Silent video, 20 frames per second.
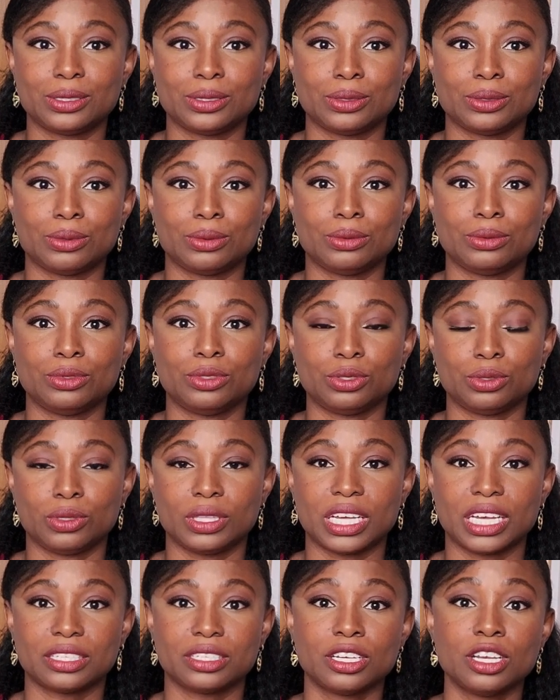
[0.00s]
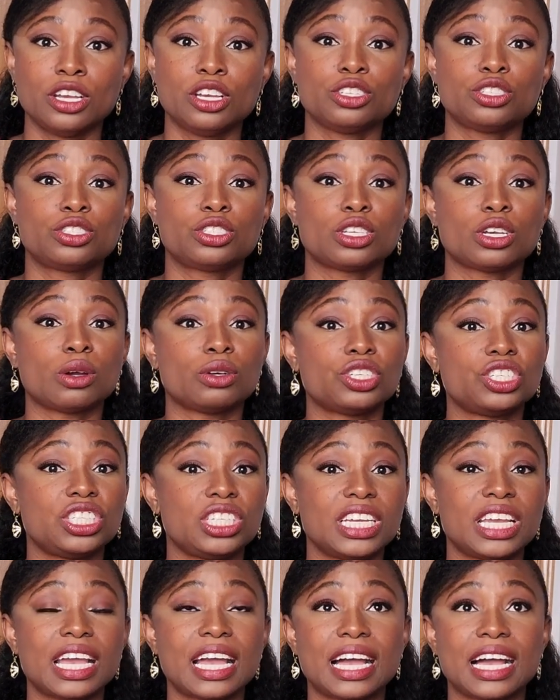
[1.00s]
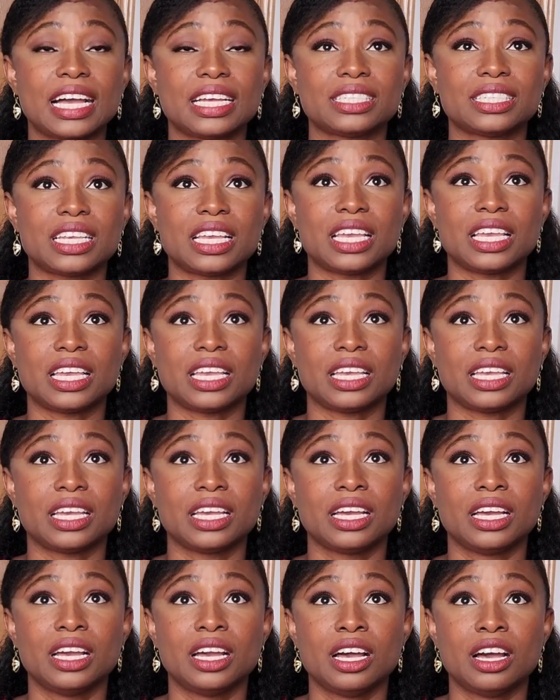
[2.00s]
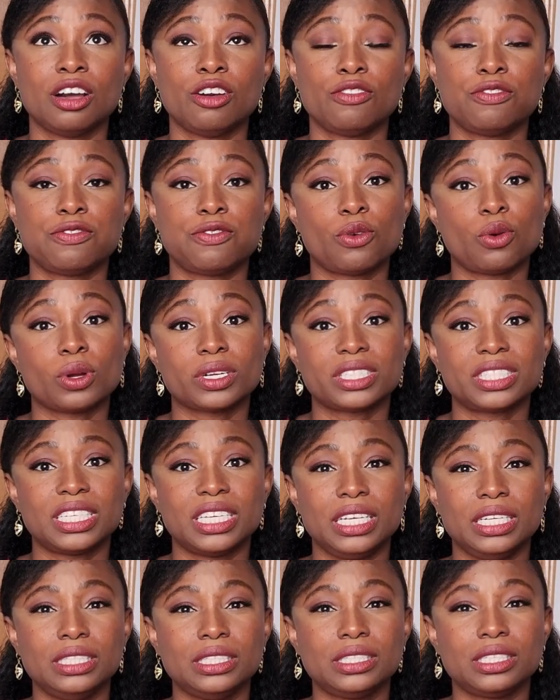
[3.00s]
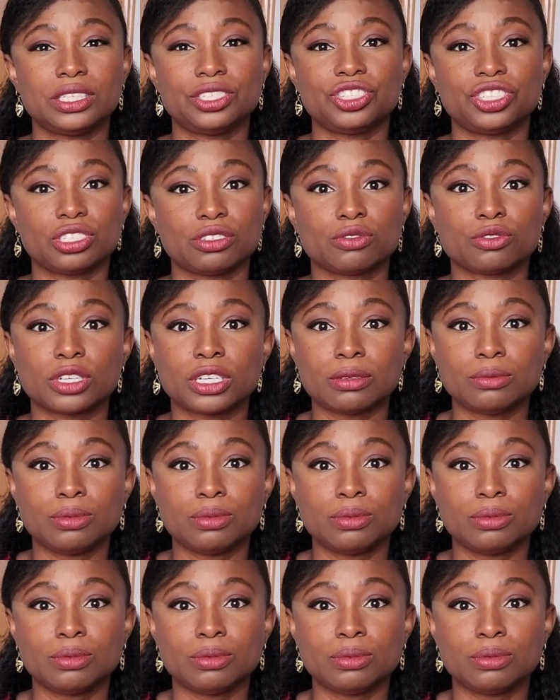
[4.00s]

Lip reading: to do that. So she has a 14-digit